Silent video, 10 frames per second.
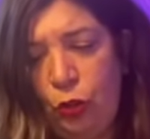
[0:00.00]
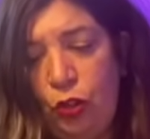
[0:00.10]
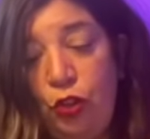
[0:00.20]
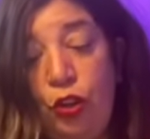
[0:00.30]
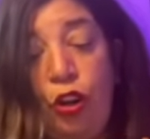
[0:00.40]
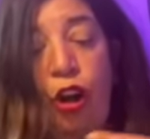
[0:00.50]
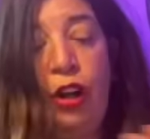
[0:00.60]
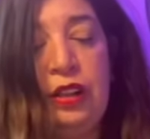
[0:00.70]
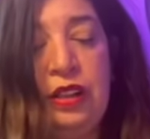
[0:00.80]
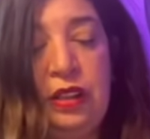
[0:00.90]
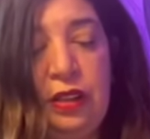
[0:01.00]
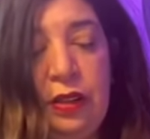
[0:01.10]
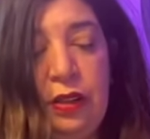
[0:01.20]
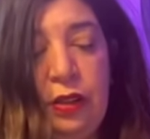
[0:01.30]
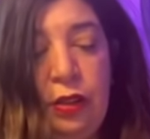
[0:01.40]
or you're guarded.
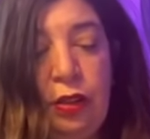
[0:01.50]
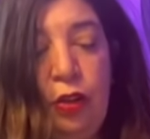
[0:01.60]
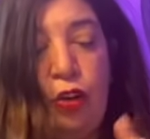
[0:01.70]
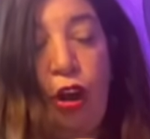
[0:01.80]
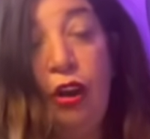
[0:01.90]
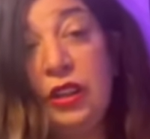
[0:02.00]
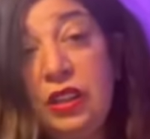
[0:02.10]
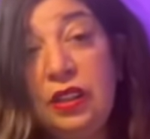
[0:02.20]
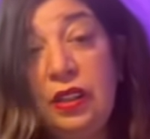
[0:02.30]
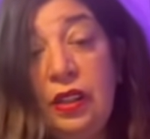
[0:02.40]
You're guarded.